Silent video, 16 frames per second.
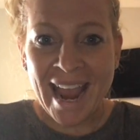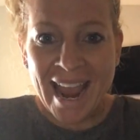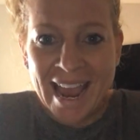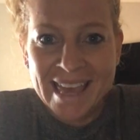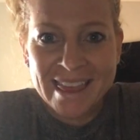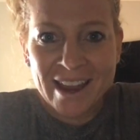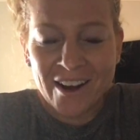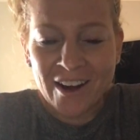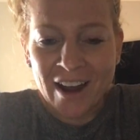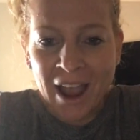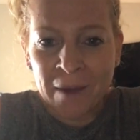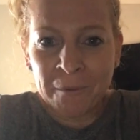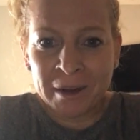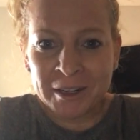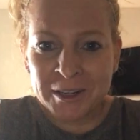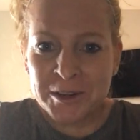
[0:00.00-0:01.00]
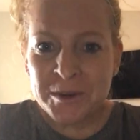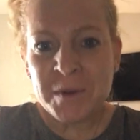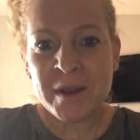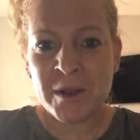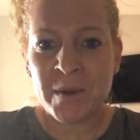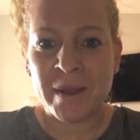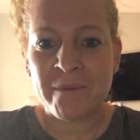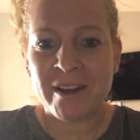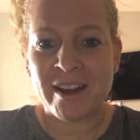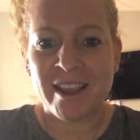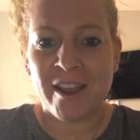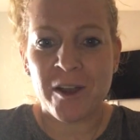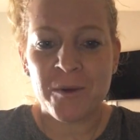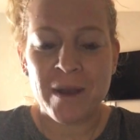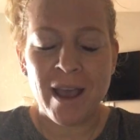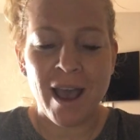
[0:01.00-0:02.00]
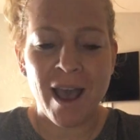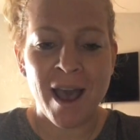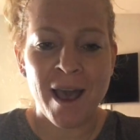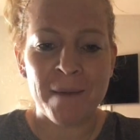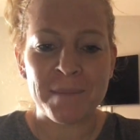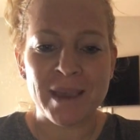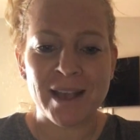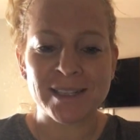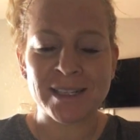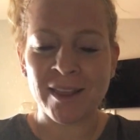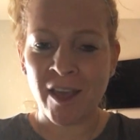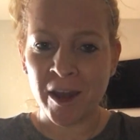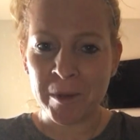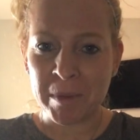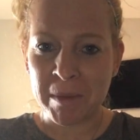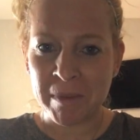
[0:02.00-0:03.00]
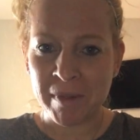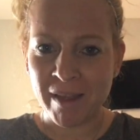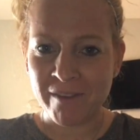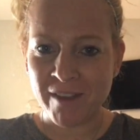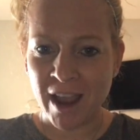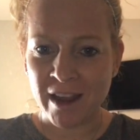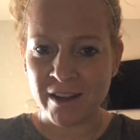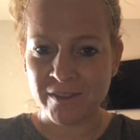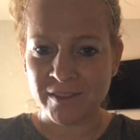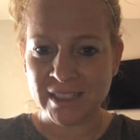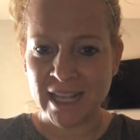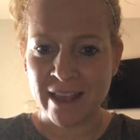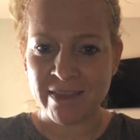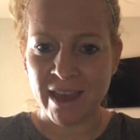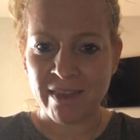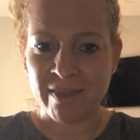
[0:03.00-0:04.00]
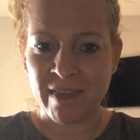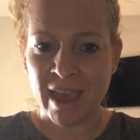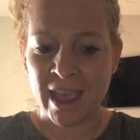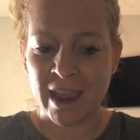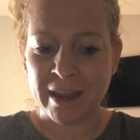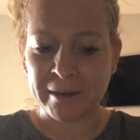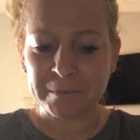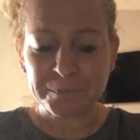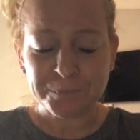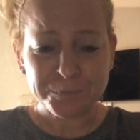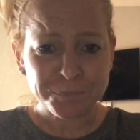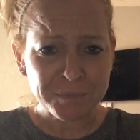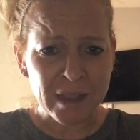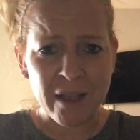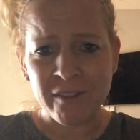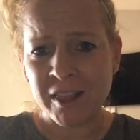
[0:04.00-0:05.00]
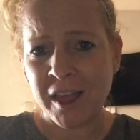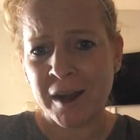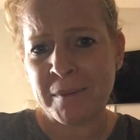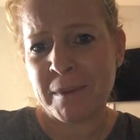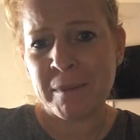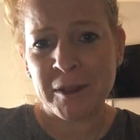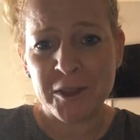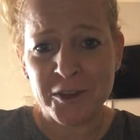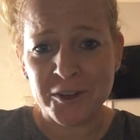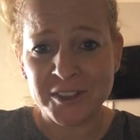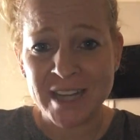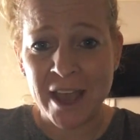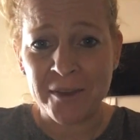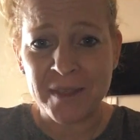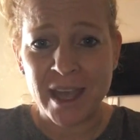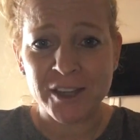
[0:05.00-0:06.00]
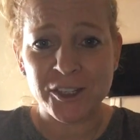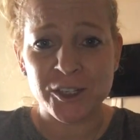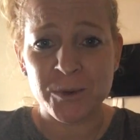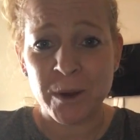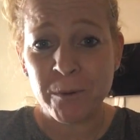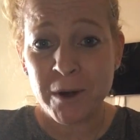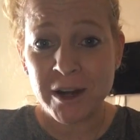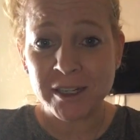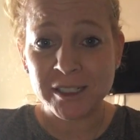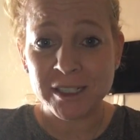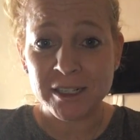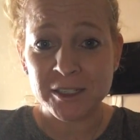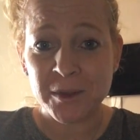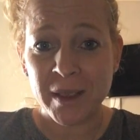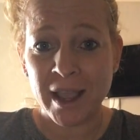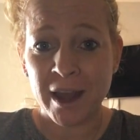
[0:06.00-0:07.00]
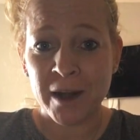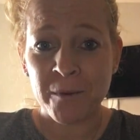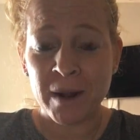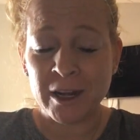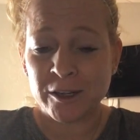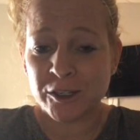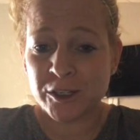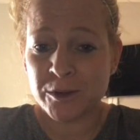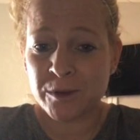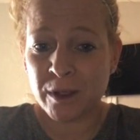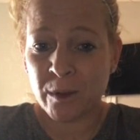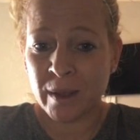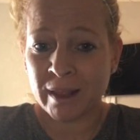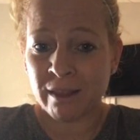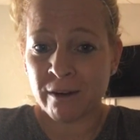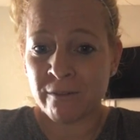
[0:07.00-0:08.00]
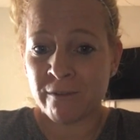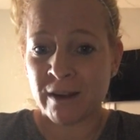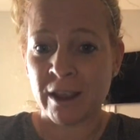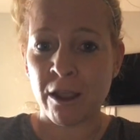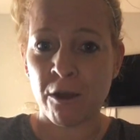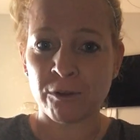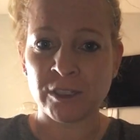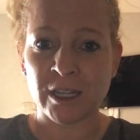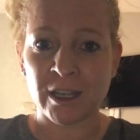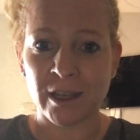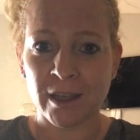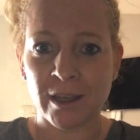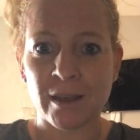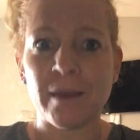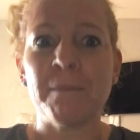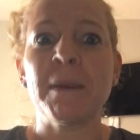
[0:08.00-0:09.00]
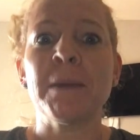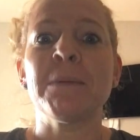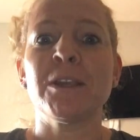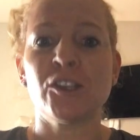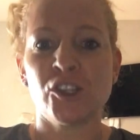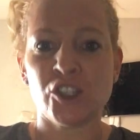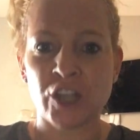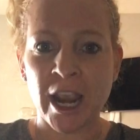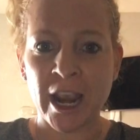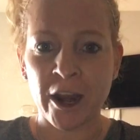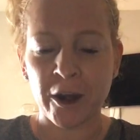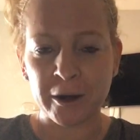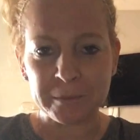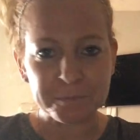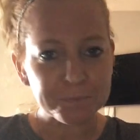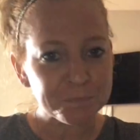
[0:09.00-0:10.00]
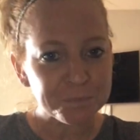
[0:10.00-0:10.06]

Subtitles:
Hey there, I wanted to do a quick video because a lot of people have kind of said that they have a lot of people in their town that do it works. So I kind of wanted to do a quick little video to maybe share